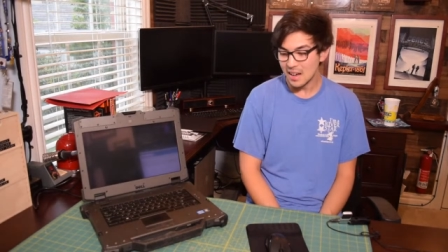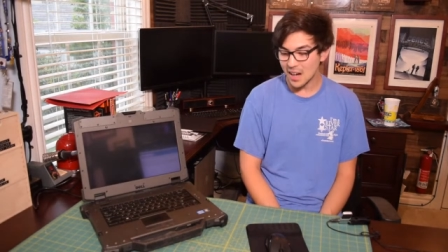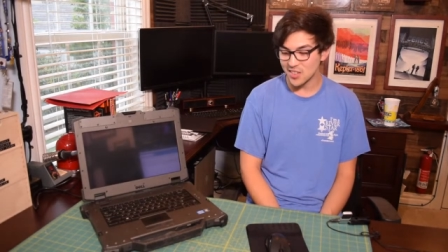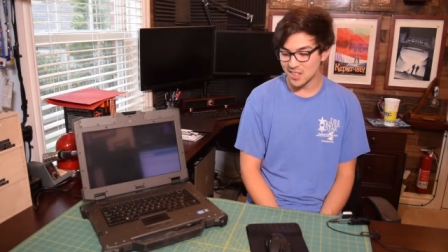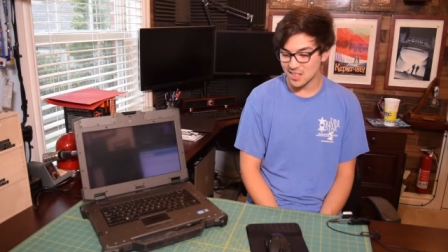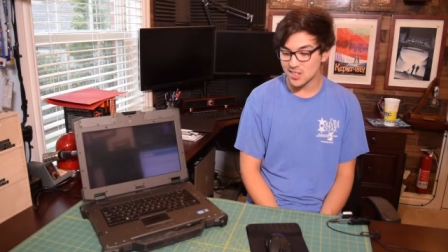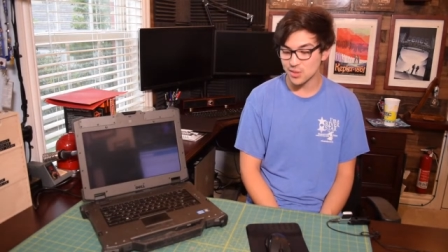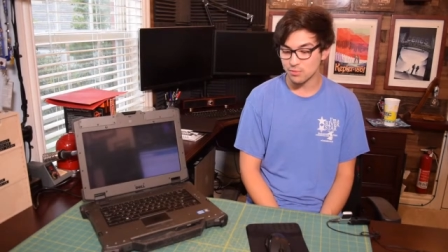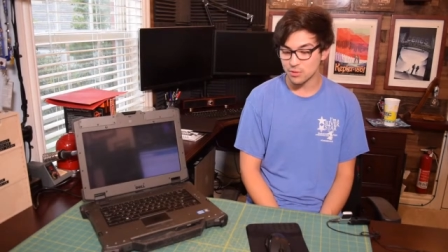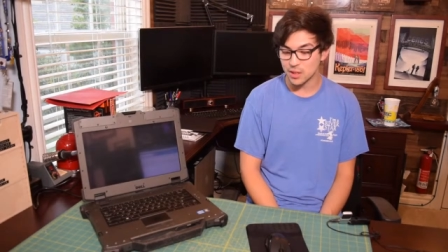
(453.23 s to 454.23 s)
I mean, this is
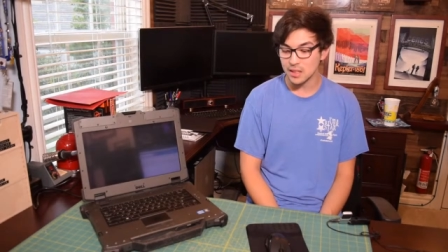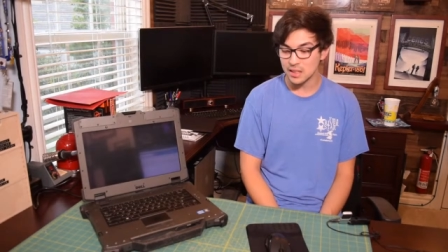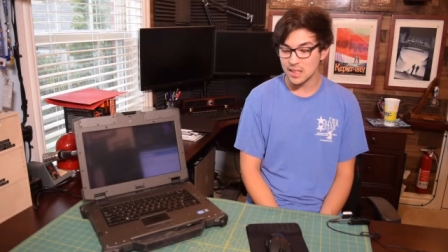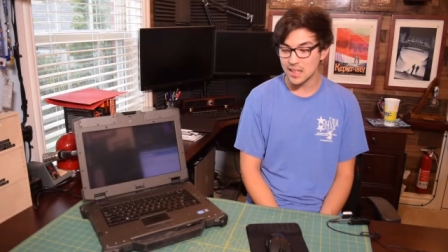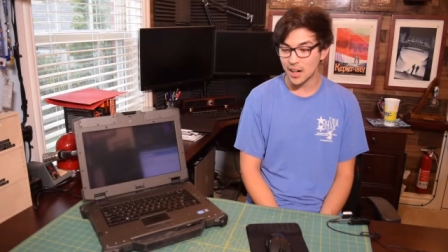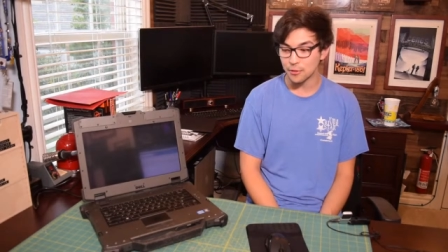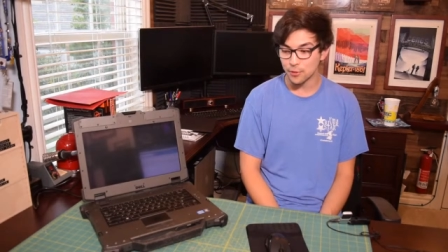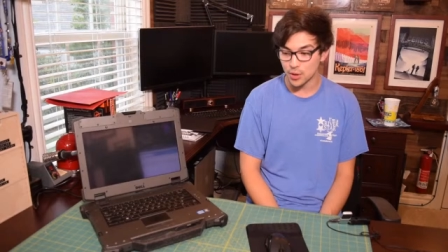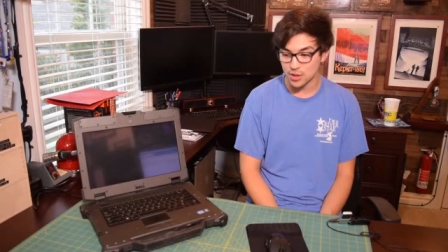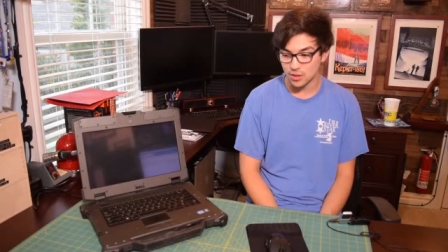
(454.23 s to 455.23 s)
really a
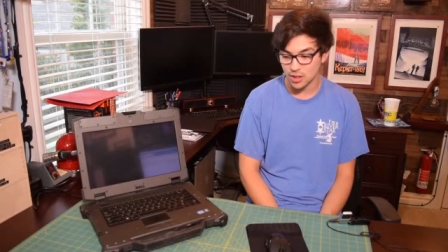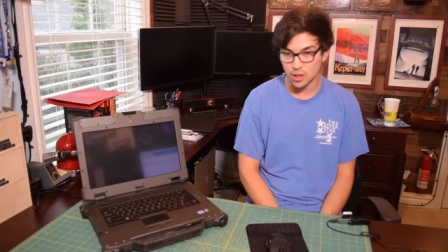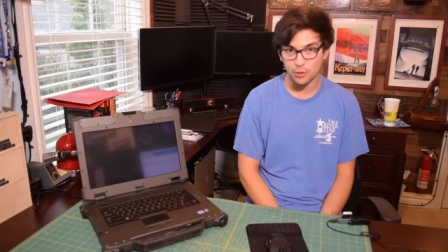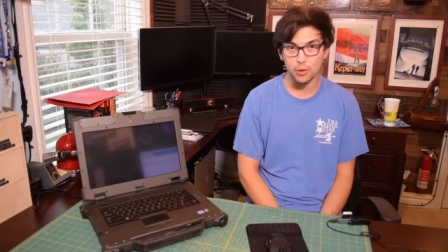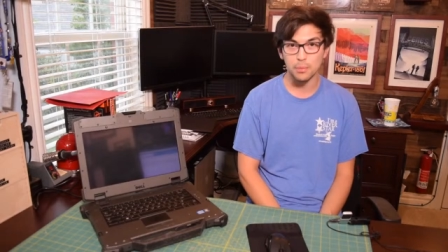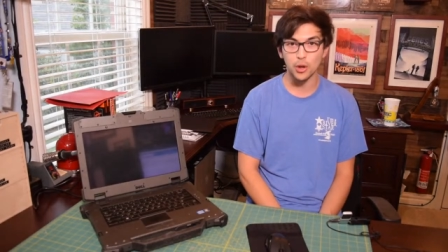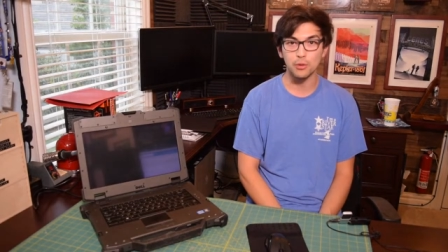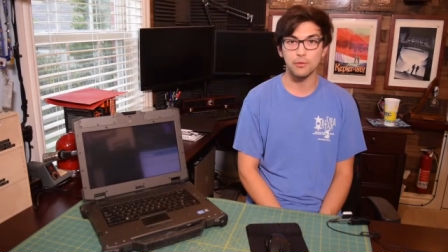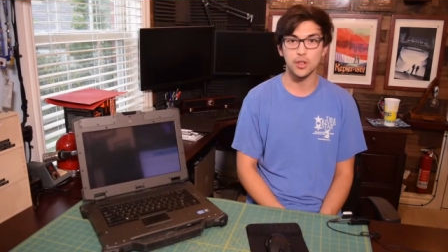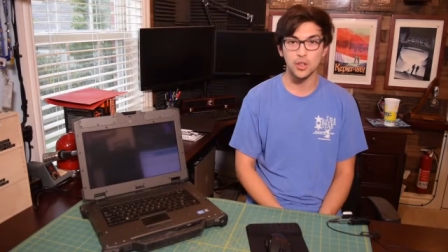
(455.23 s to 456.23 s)
first look for
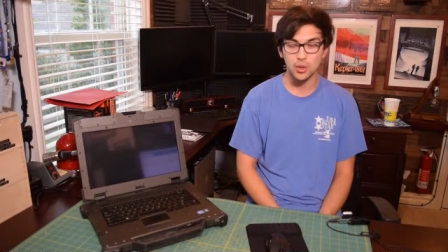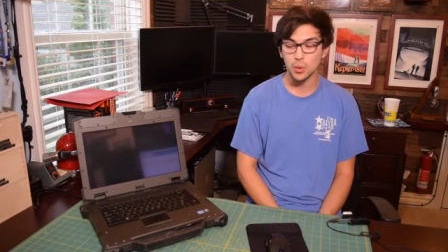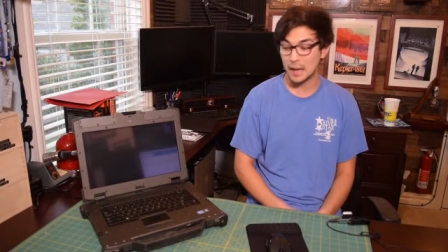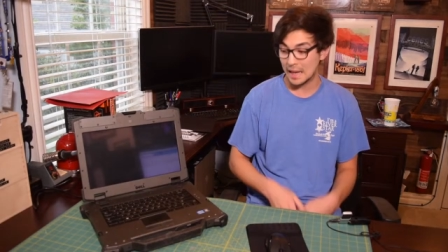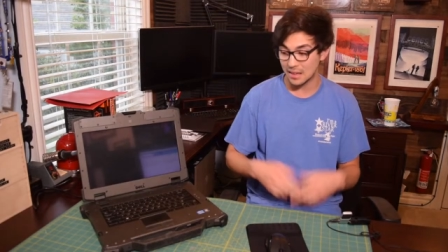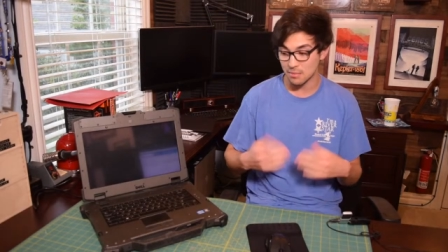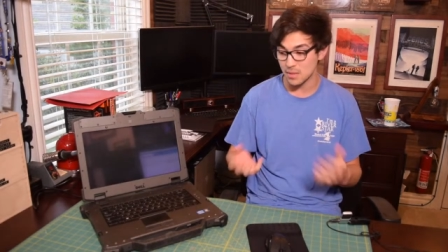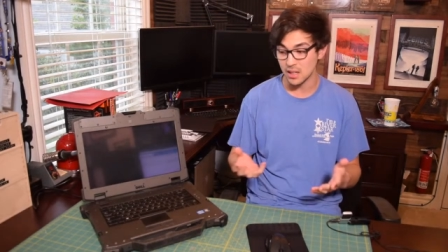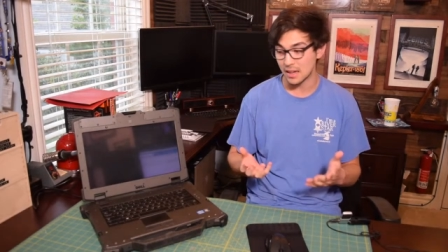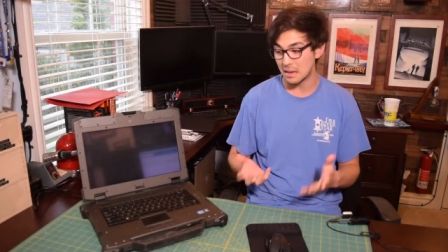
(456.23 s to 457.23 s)
both you and
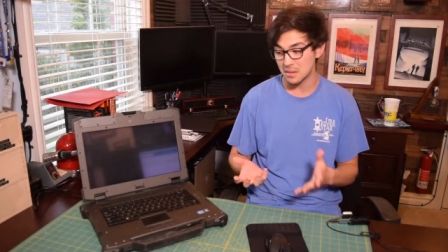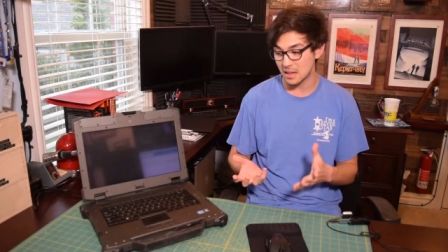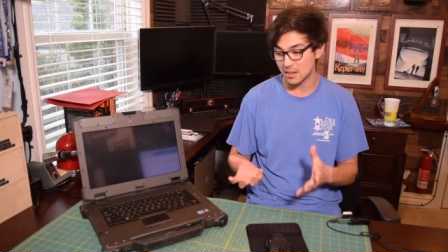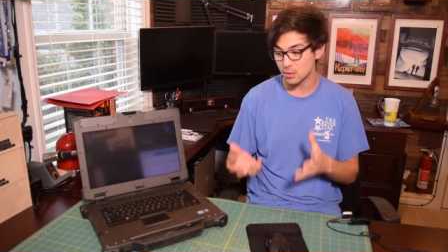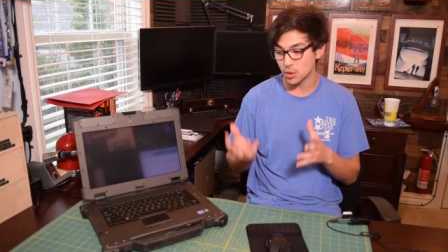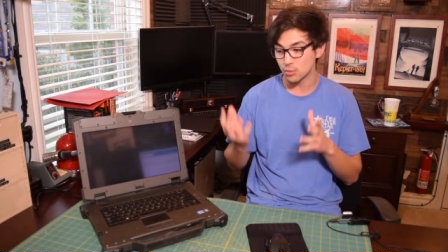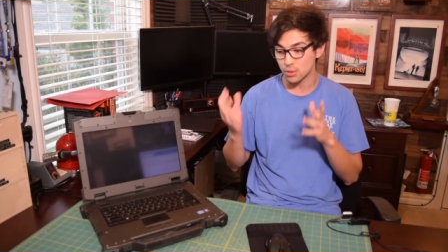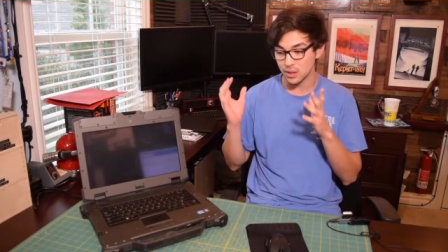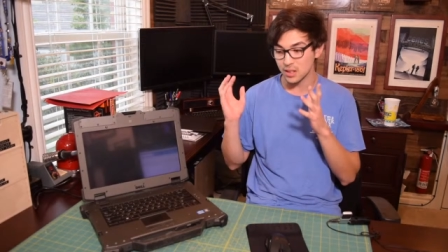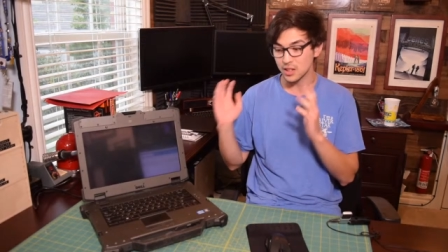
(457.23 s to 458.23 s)
me. I, I know
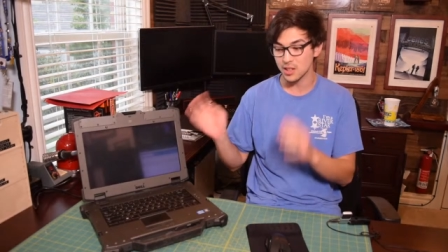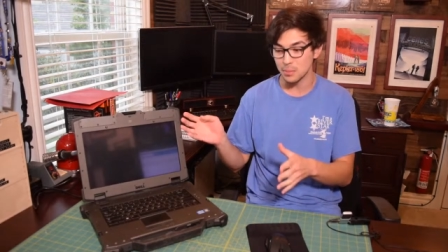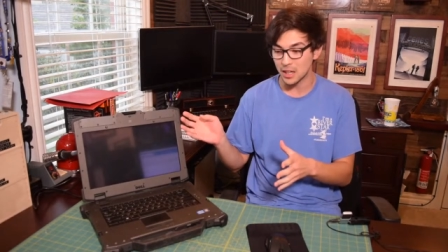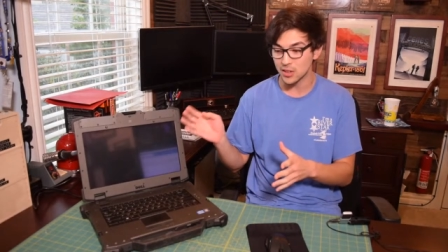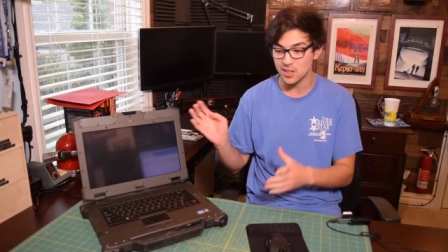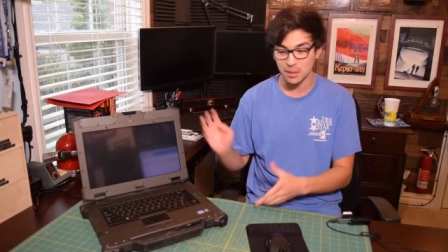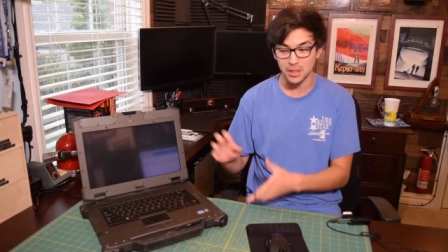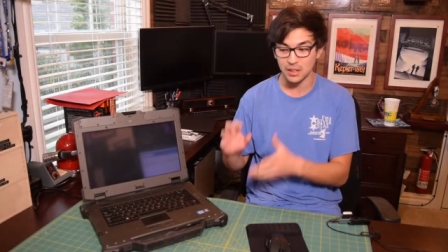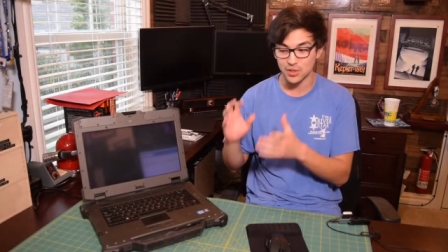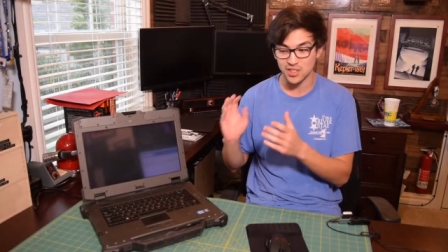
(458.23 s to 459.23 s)
really nothing about this. I
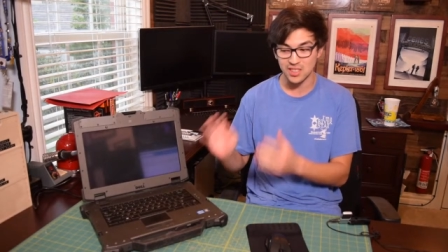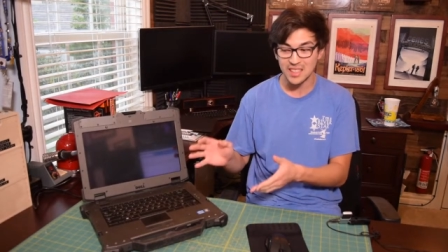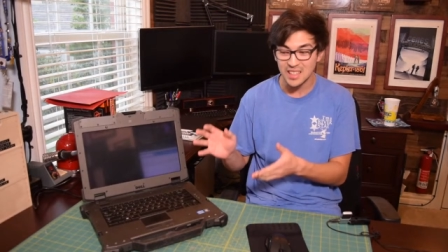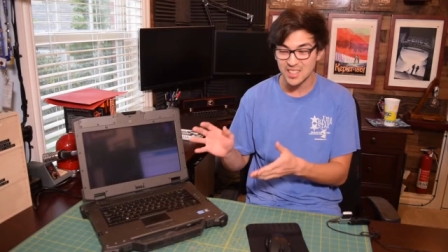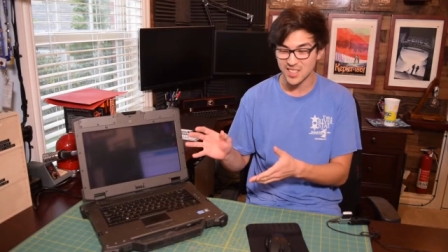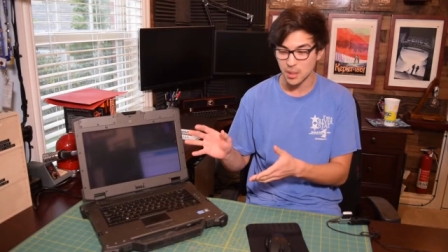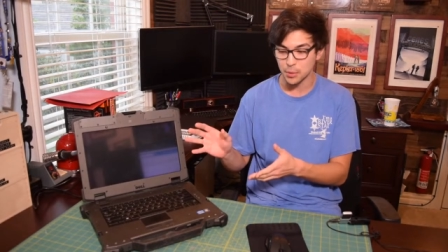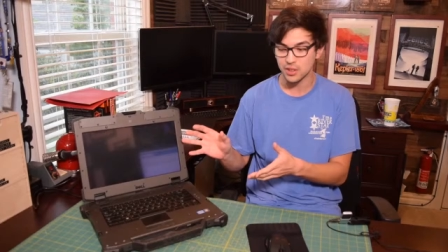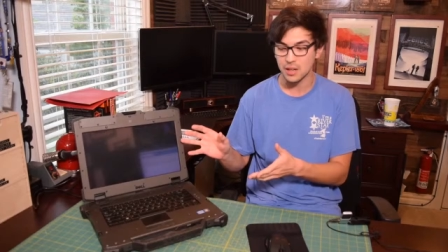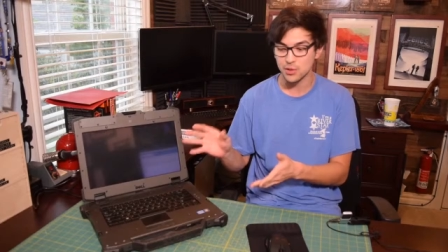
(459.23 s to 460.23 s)
mean, I've seen this a couple
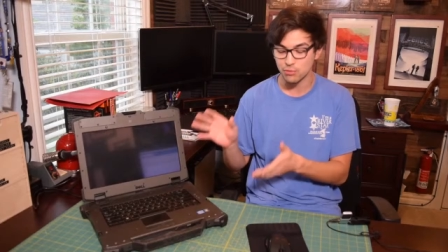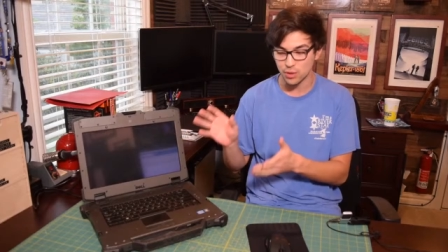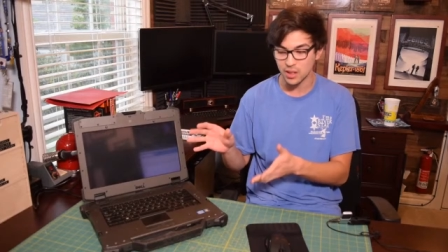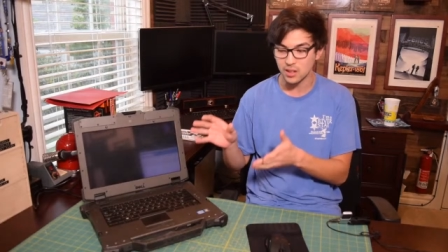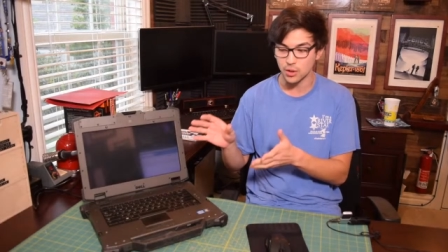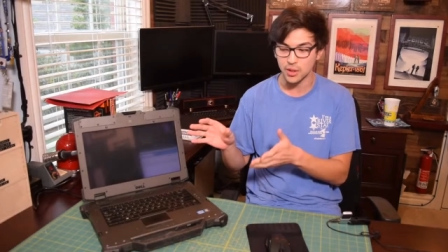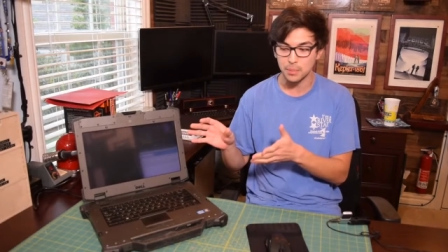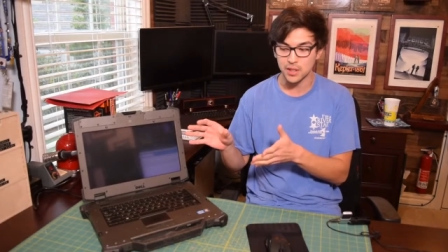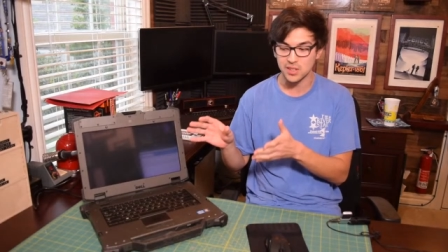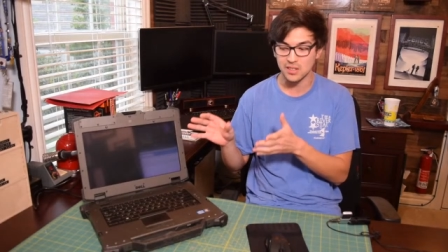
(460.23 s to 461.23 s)
times. Really, the only
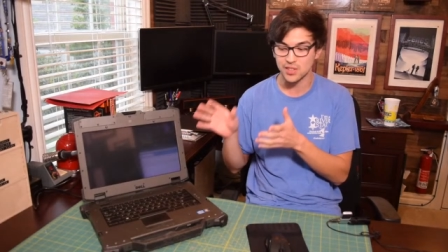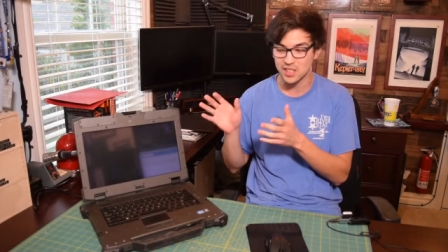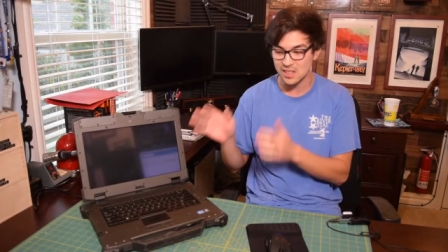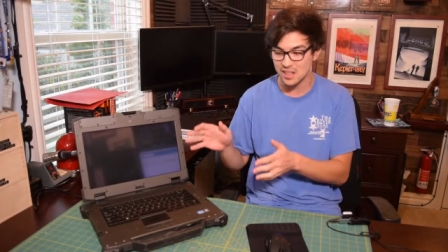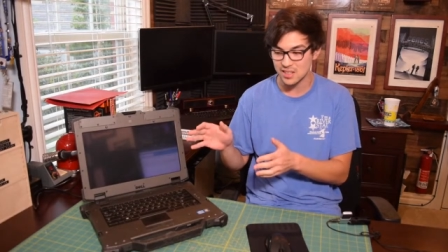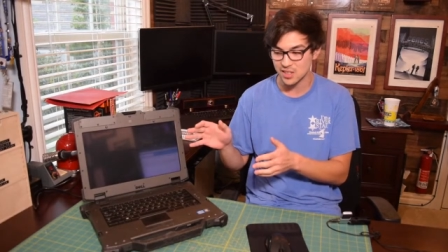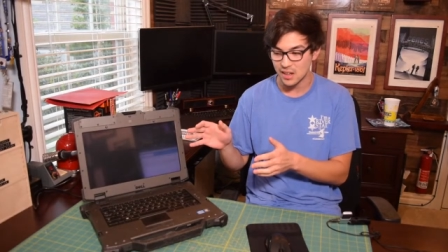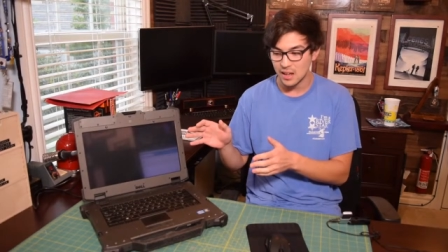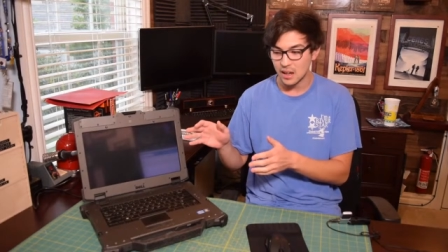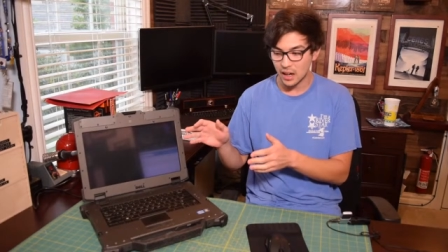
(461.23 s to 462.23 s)
place I've seen this
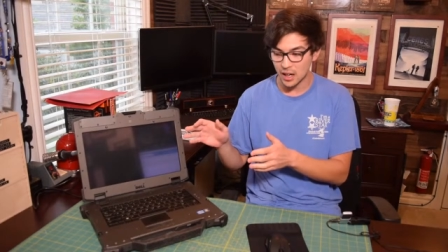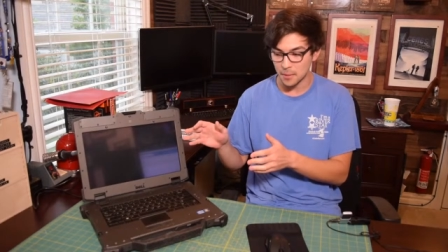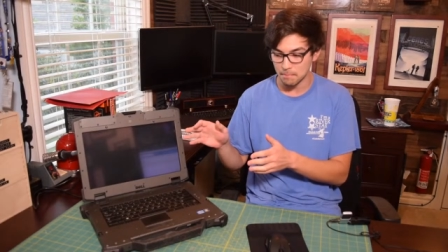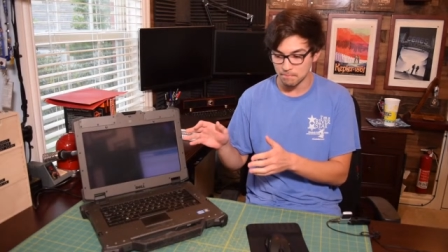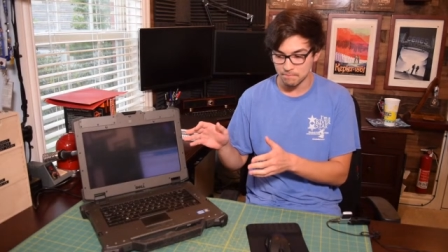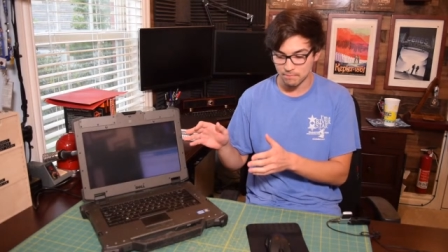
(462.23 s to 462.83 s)
um,